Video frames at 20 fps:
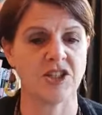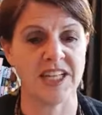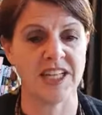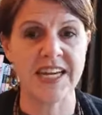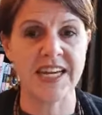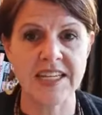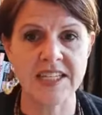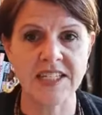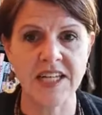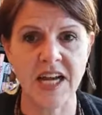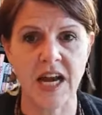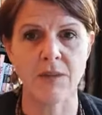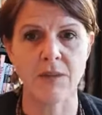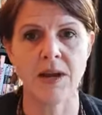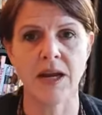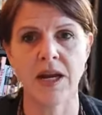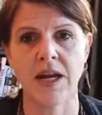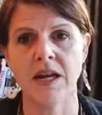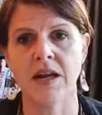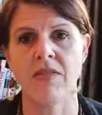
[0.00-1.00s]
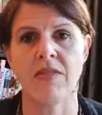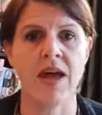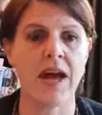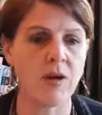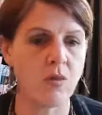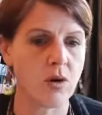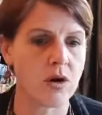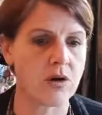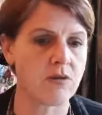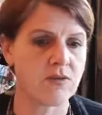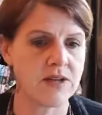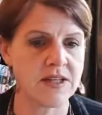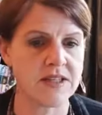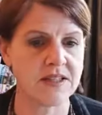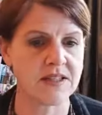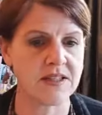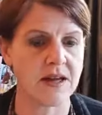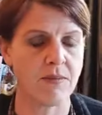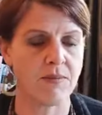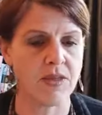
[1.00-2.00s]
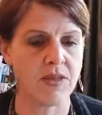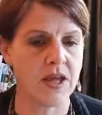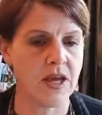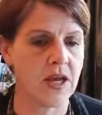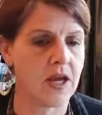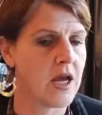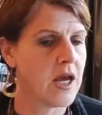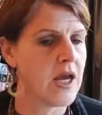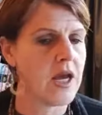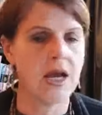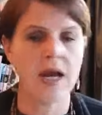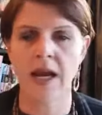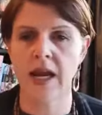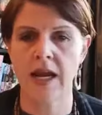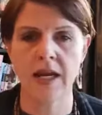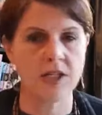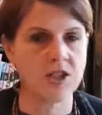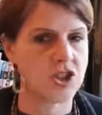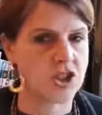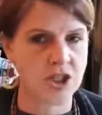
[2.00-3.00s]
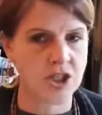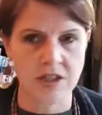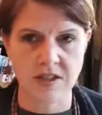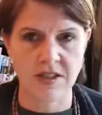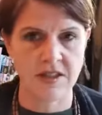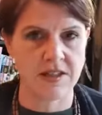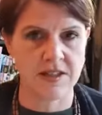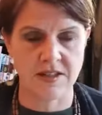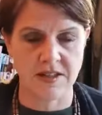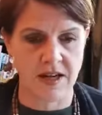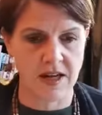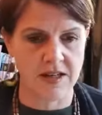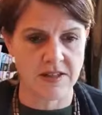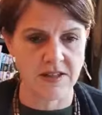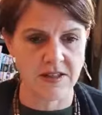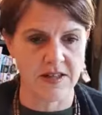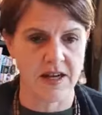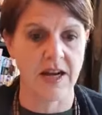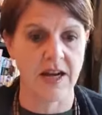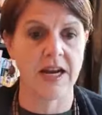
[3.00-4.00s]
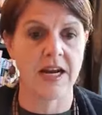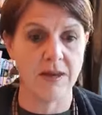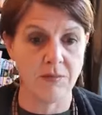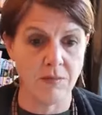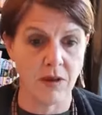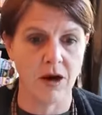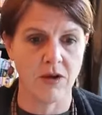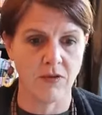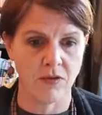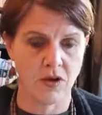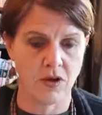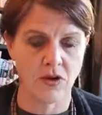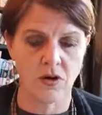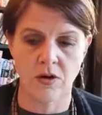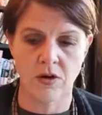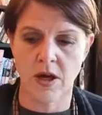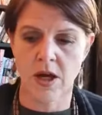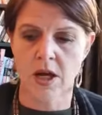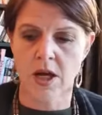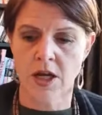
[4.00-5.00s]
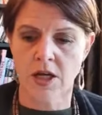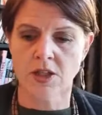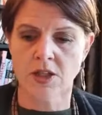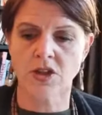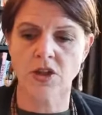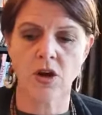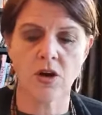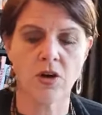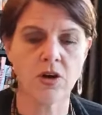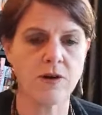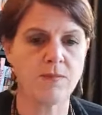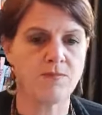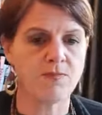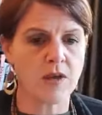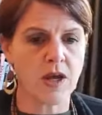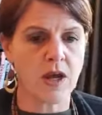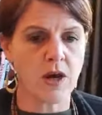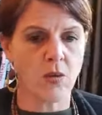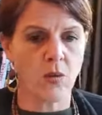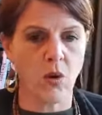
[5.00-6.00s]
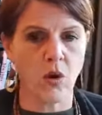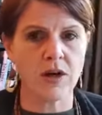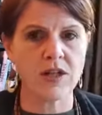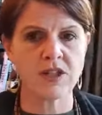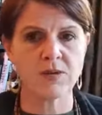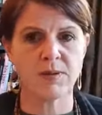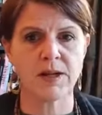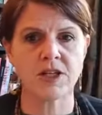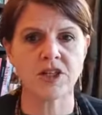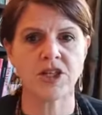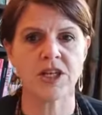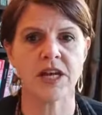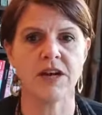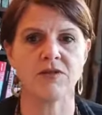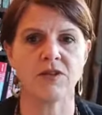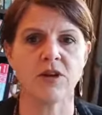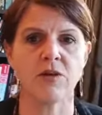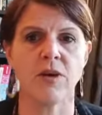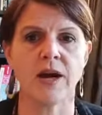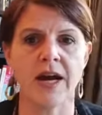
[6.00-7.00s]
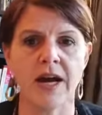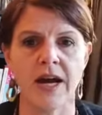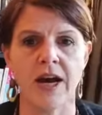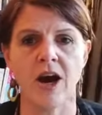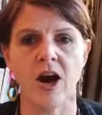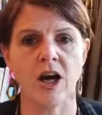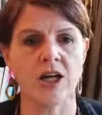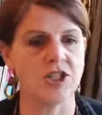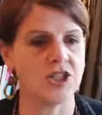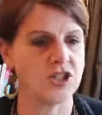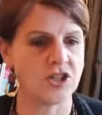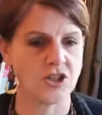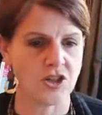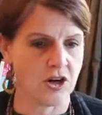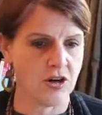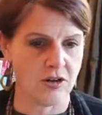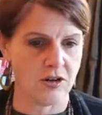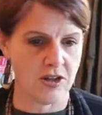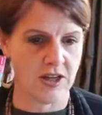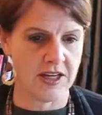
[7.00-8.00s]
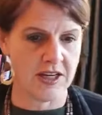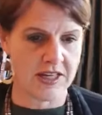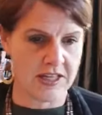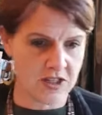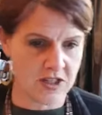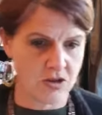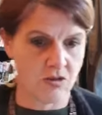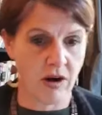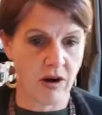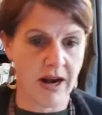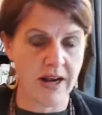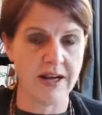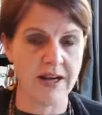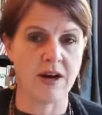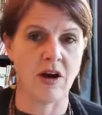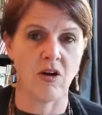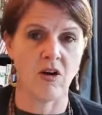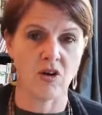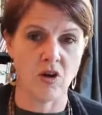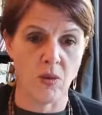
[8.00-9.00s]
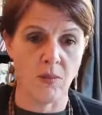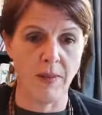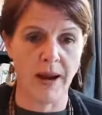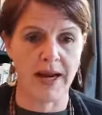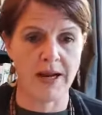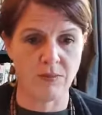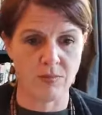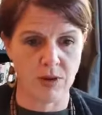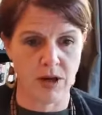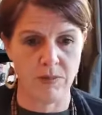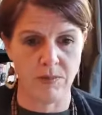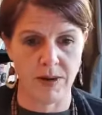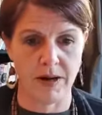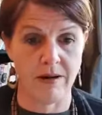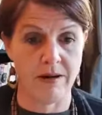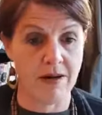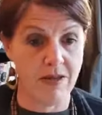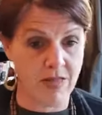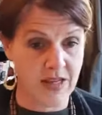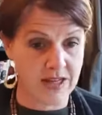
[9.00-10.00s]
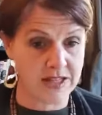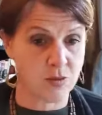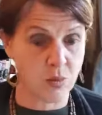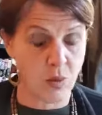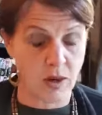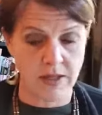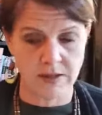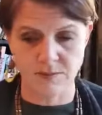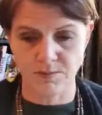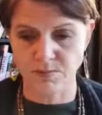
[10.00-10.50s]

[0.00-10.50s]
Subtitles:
The kids come in and they want to rinse something. It's just a disaster in my view. So Water splashing everywhere, I just don't think is great on your main prep area. That's one.